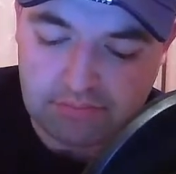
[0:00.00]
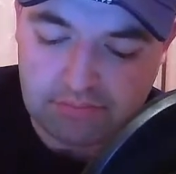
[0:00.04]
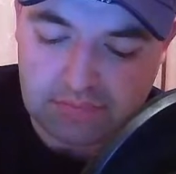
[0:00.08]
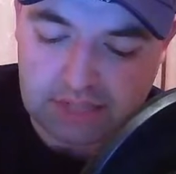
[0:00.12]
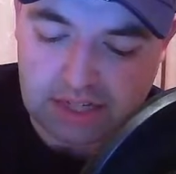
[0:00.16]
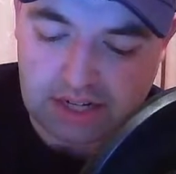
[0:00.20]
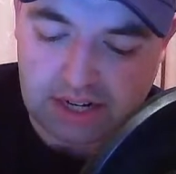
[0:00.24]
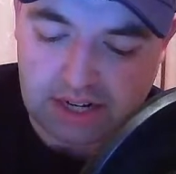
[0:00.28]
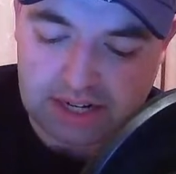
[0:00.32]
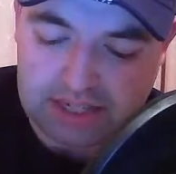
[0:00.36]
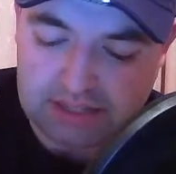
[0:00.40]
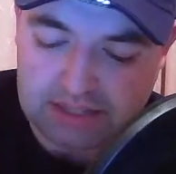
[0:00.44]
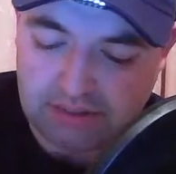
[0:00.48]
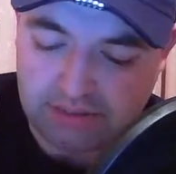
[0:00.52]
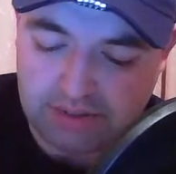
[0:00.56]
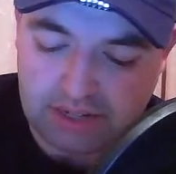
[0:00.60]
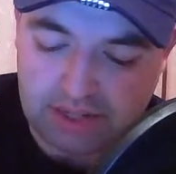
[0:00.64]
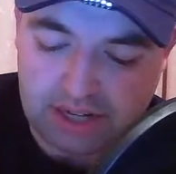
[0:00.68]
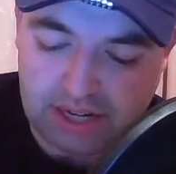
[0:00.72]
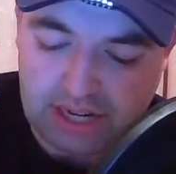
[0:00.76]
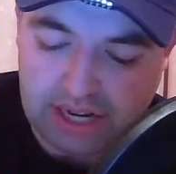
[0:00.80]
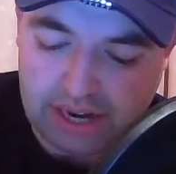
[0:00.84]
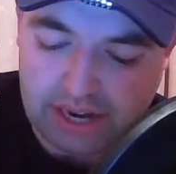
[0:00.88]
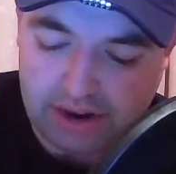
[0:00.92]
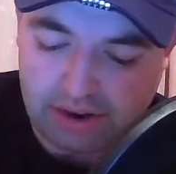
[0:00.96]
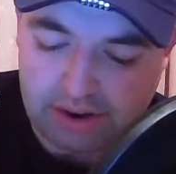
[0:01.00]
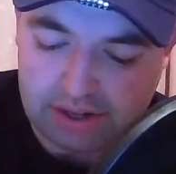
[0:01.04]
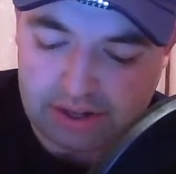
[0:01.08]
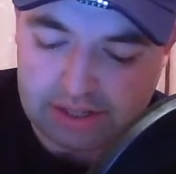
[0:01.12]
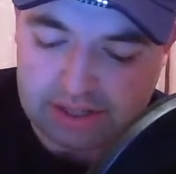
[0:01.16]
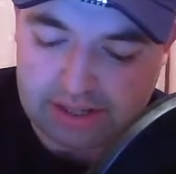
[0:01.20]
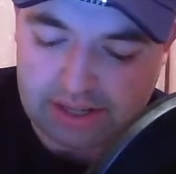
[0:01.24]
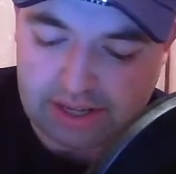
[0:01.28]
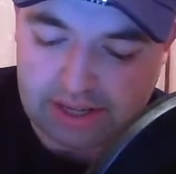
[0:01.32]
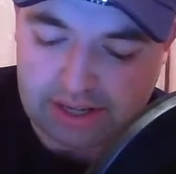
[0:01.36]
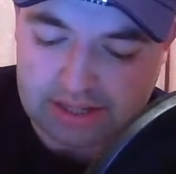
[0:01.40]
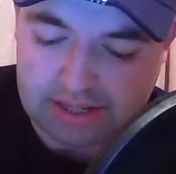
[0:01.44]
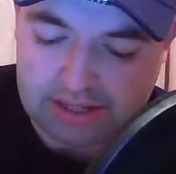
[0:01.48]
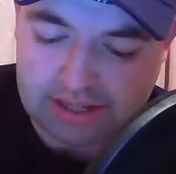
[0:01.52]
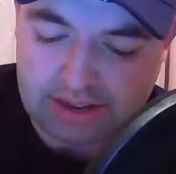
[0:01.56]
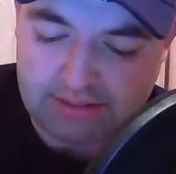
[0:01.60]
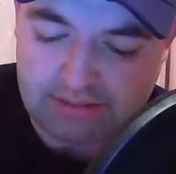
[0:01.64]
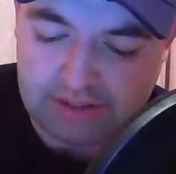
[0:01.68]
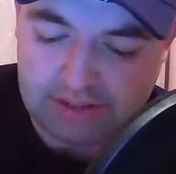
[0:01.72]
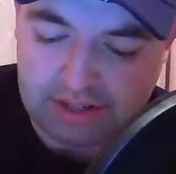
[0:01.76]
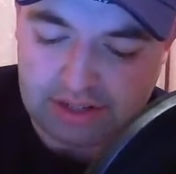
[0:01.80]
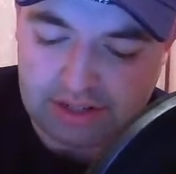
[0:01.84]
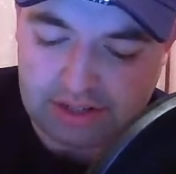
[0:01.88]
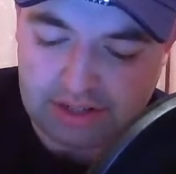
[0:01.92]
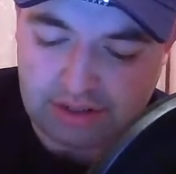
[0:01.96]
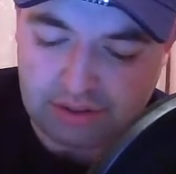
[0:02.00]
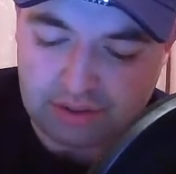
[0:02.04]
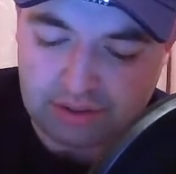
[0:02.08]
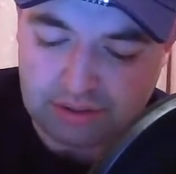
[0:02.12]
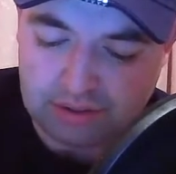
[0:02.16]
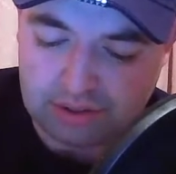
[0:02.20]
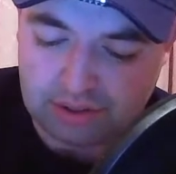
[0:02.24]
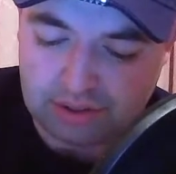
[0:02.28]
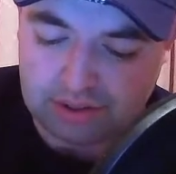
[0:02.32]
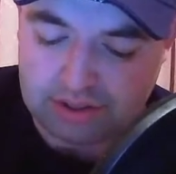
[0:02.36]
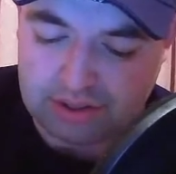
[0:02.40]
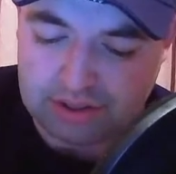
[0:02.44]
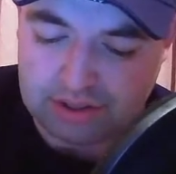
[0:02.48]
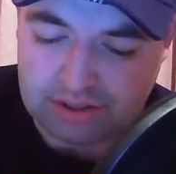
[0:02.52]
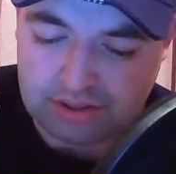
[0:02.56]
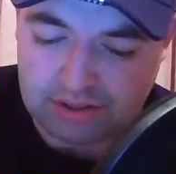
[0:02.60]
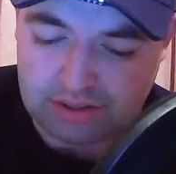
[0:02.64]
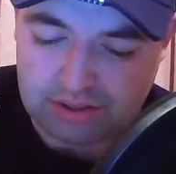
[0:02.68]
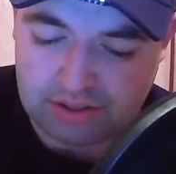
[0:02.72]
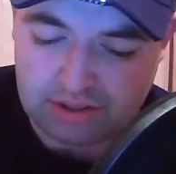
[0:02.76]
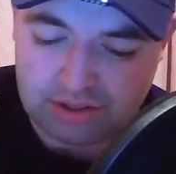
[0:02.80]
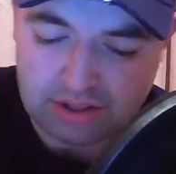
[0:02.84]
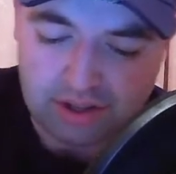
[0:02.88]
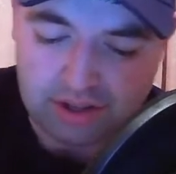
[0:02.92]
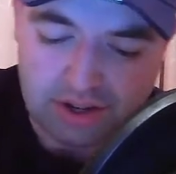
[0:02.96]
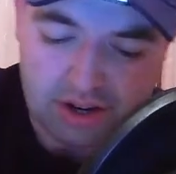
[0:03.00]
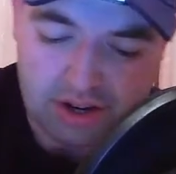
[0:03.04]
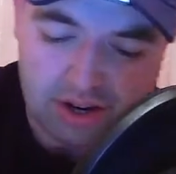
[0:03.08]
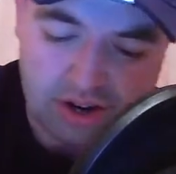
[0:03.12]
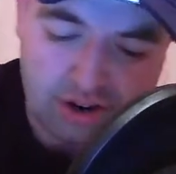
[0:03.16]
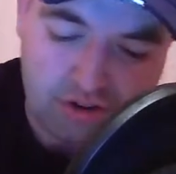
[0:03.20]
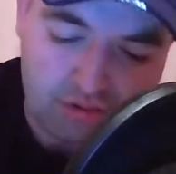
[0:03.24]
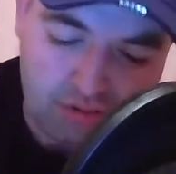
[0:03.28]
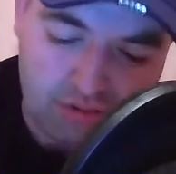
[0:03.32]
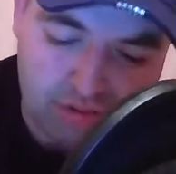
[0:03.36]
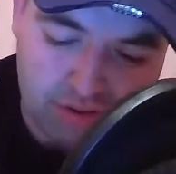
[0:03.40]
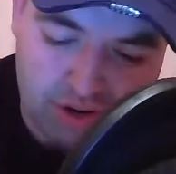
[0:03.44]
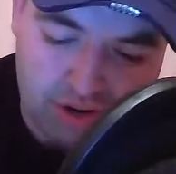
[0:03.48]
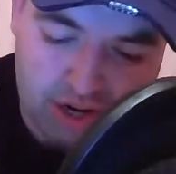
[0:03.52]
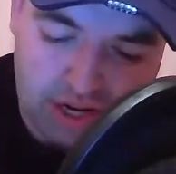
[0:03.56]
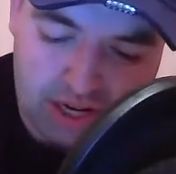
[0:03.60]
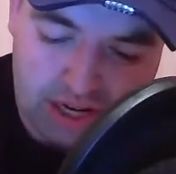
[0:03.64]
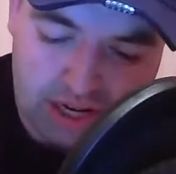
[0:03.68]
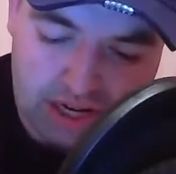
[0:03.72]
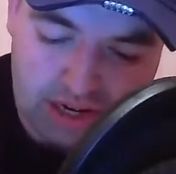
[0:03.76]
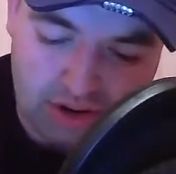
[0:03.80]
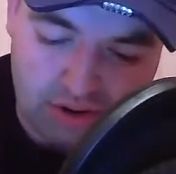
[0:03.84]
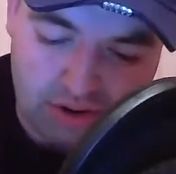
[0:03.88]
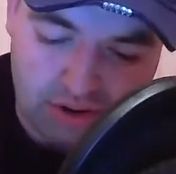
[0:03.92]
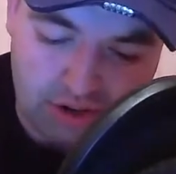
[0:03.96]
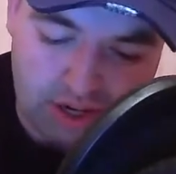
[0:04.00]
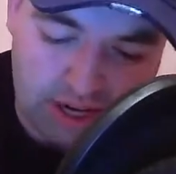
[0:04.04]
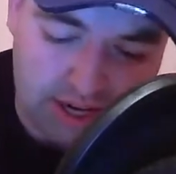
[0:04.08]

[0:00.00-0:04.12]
likes of Vanillier at 7-2. Doesn't really look